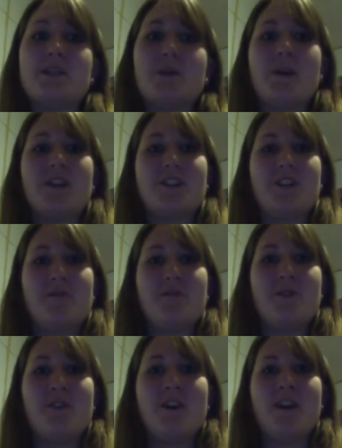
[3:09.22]
watch out
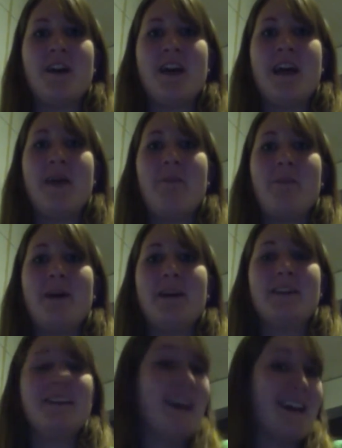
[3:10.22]
for. But
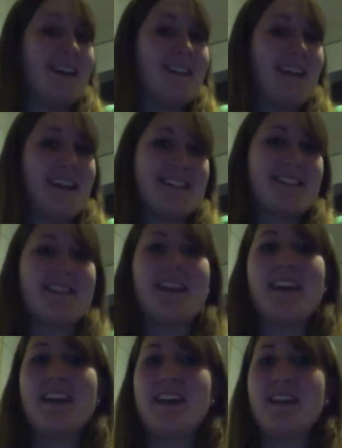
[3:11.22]
yeah, that's
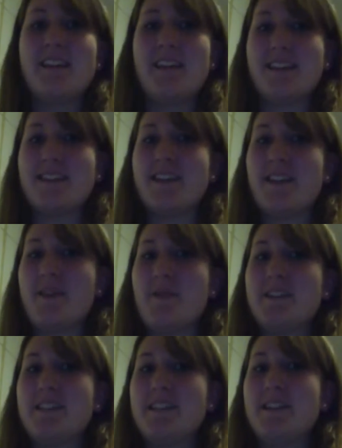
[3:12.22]
another one
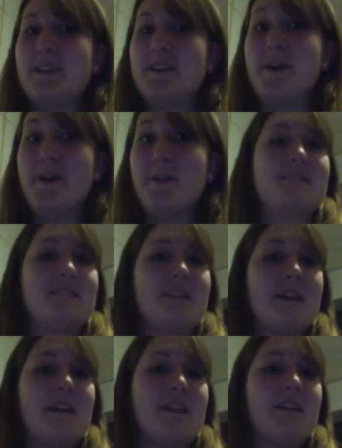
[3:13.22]
to know.
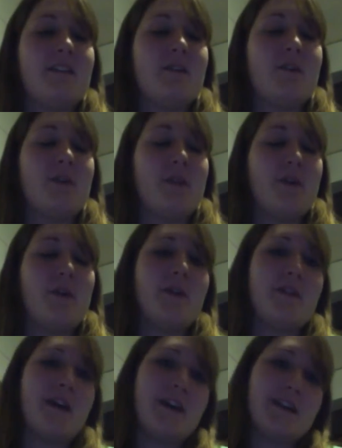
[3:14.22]
The Oil
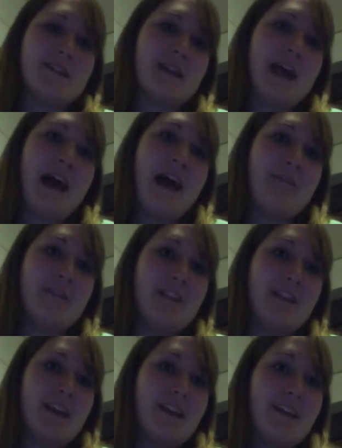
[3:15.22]
Thigh is half in
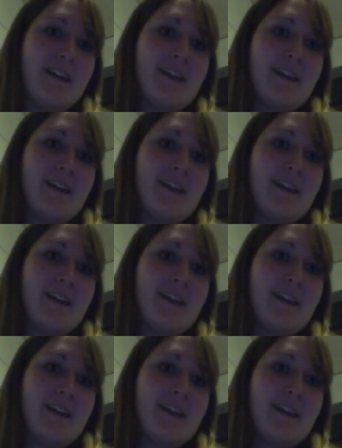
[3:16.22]
Gaelic,